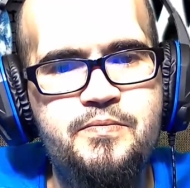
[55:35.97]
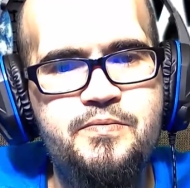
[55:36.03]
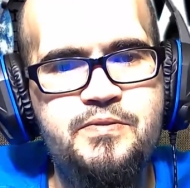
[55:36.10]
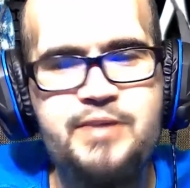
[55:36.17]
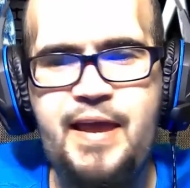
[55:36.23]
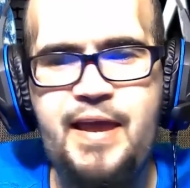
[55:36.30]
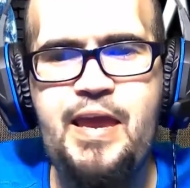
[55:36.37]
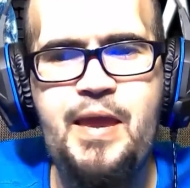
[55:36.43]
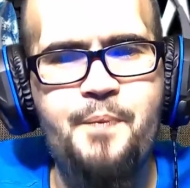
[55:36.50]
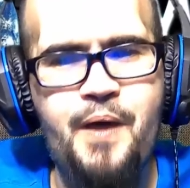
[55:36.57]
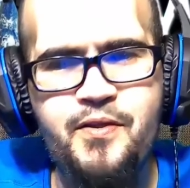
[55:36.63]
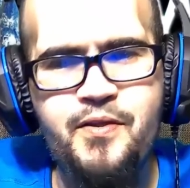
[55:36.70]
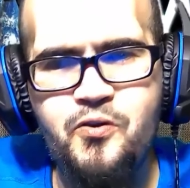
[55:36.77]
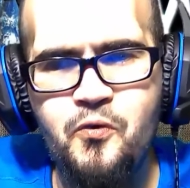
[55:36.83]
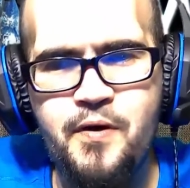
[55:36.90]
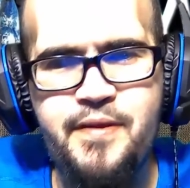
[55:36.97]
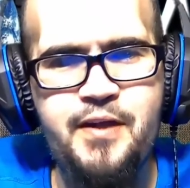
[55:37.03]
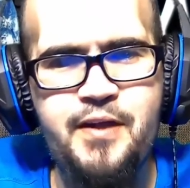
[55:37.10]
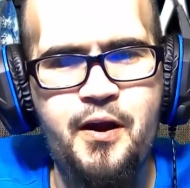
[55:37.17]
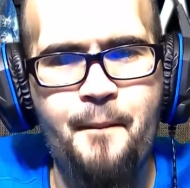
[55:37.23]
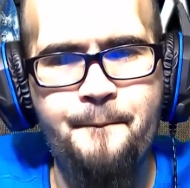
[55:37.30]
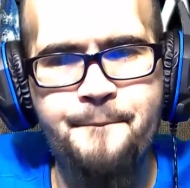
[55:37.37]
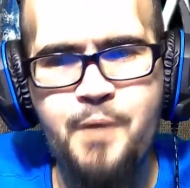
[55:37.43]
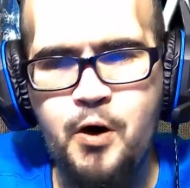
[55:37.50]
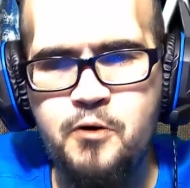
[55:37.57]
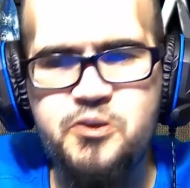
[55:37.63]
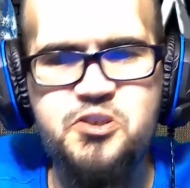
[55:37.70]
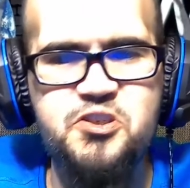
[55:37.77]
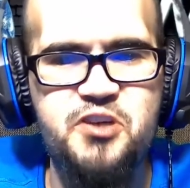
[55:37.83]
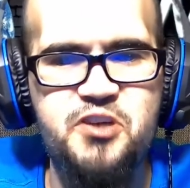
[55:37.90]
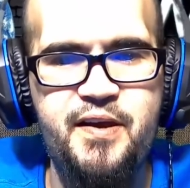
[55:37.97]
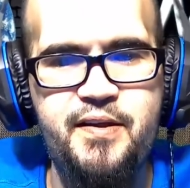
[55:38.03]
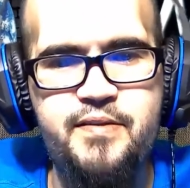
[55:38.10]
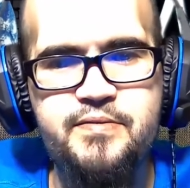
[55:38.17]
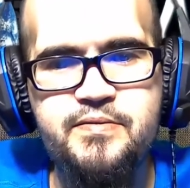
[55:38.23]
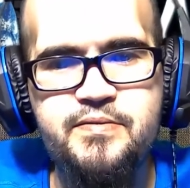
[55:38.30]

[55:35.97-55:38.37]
They keep on doing their bullshit,